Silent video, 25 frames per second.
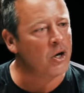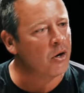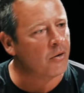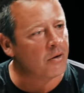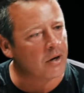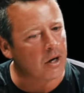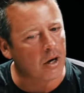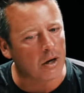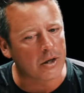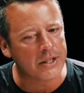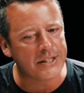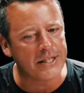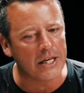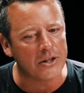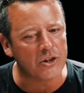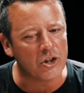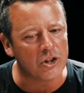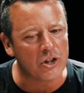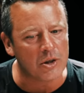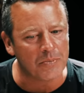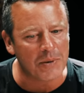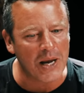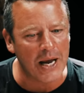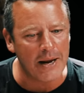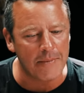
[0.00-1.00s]
neural
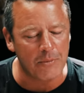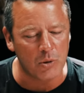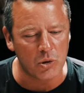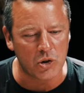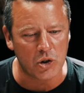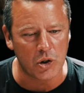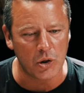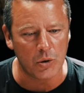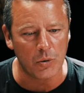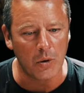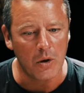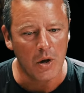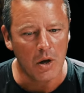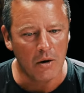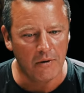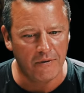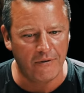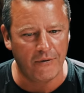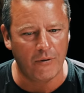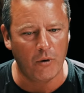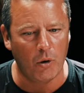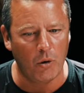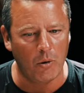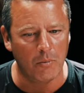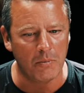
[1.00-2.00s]
architecture to be able to
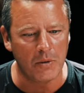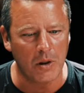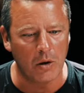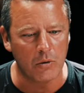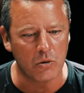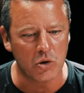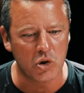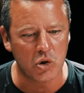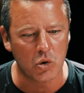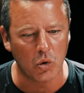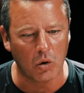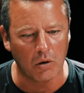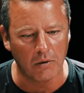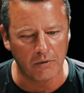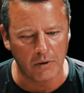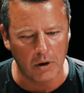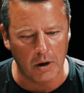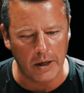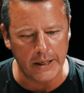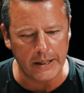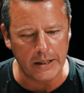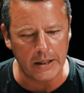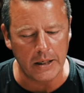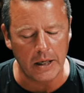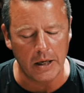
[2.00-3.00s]
form those sort of,
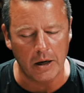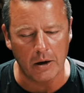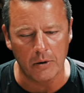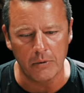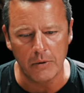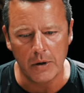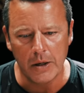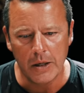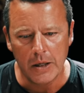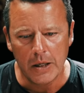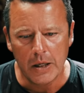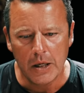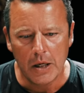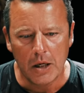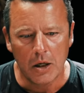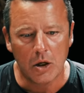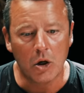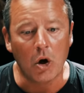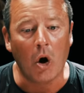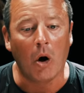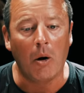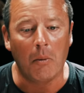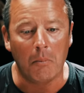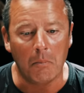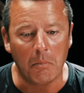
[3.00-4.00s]
like, you know,
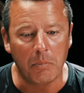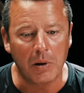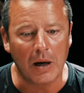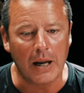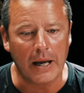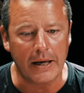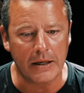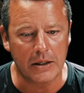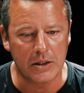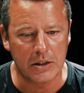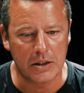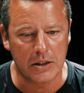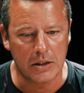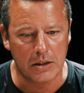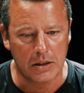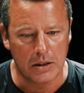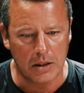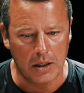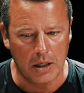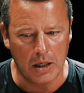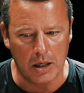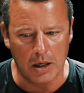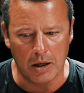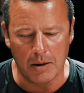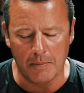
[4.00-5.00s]
complex
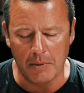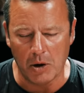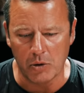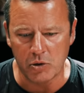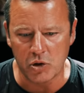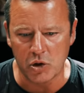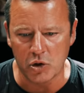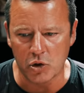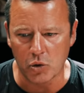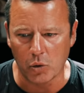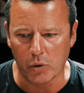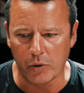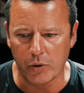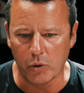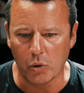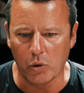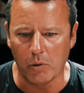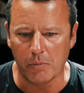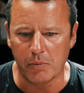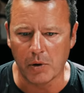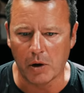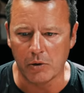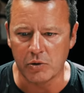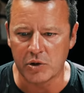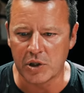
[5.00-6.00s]
emotions or
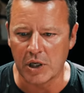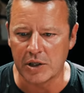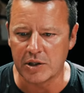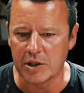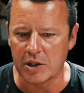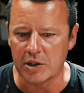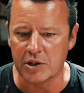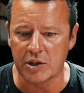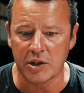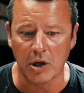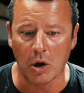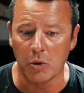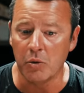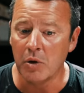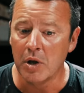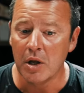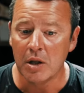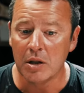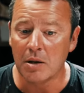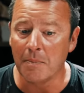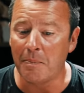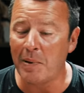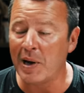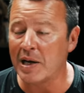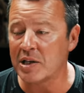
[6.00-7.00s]
thought processes. So
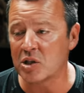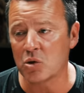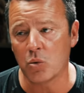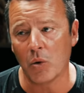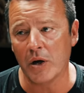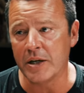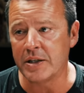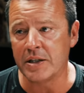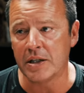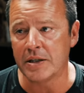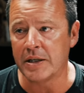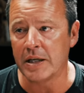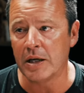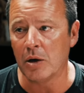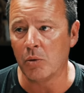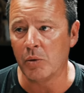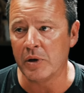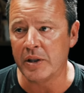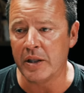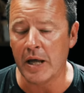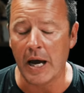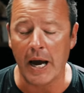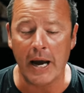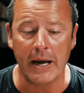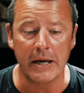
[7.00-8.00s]
the best way to deal
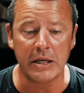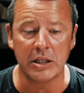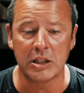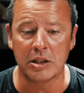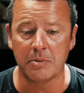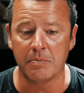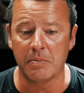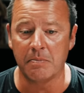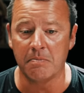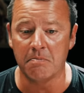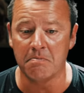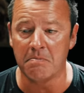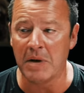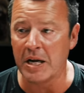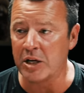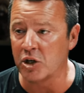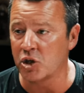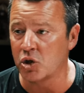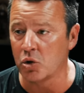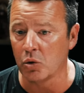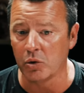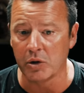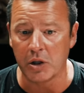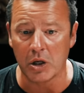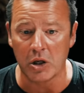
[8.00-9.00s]
with that is to make
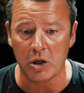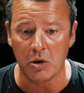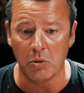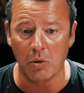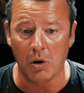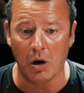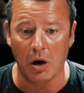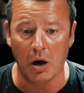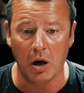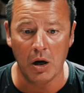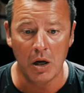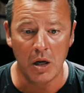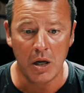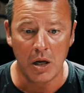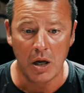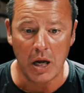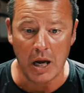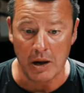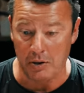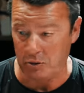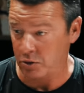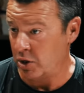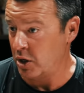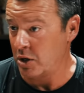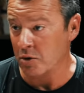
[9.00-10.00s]
sure that you
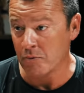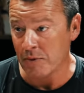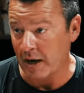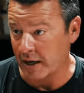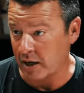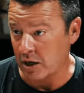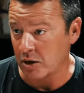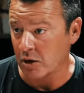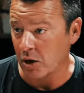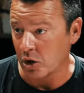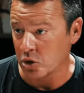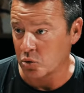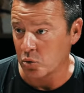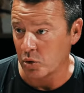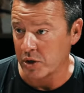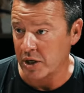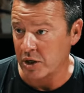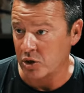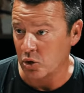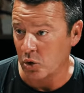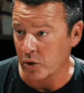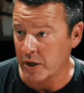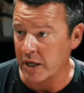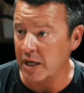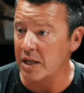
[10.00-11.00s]
recognise what
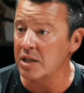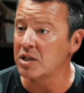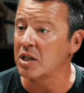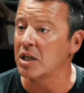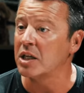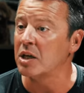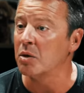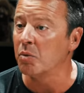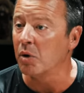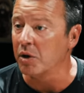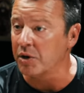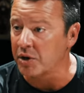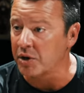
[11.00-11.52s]
your dog is, that you